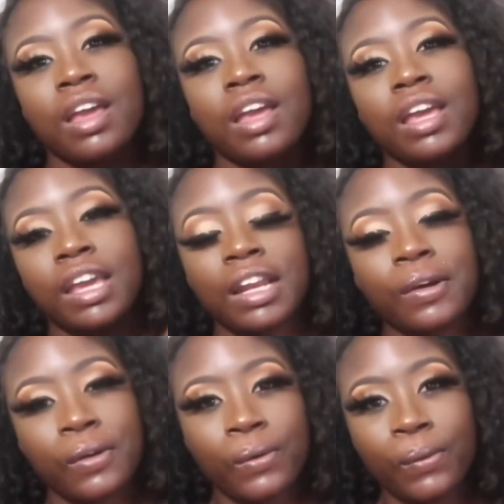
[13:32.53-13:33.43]

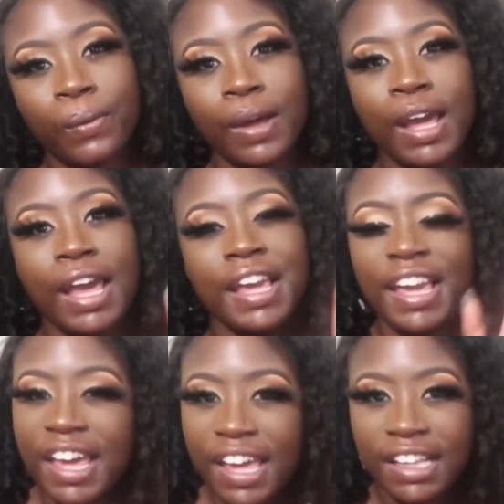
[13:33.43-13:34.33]
anywho,
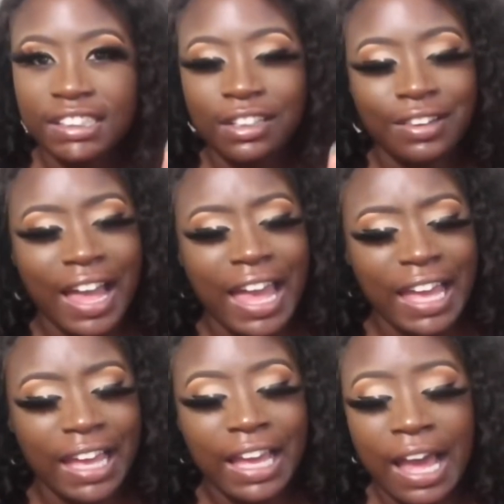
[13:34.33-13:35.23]
yeah. So
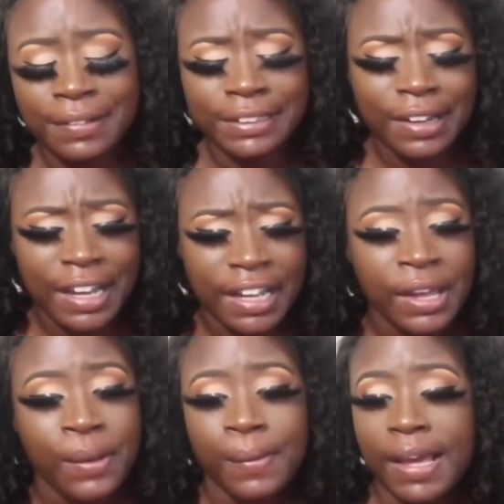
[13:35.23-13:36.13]
like, I was crying,
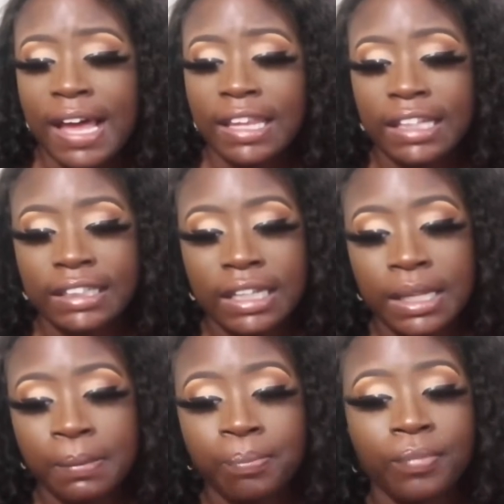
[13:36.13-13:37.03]
we got locked
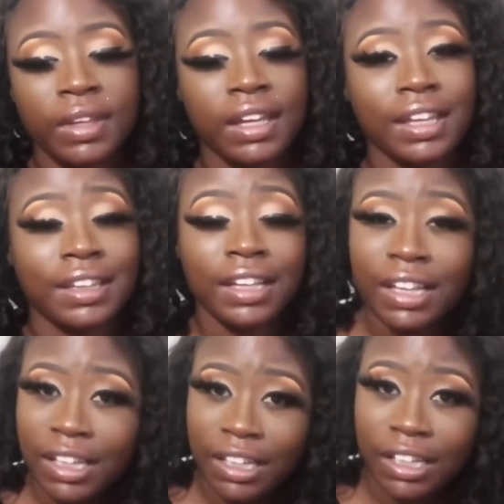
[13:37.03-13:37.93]
up, and
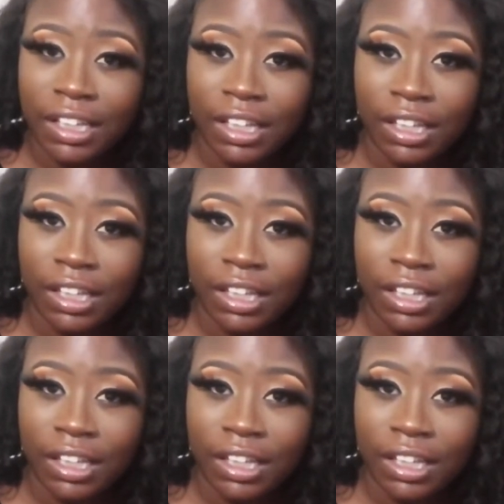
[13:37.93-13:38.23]
then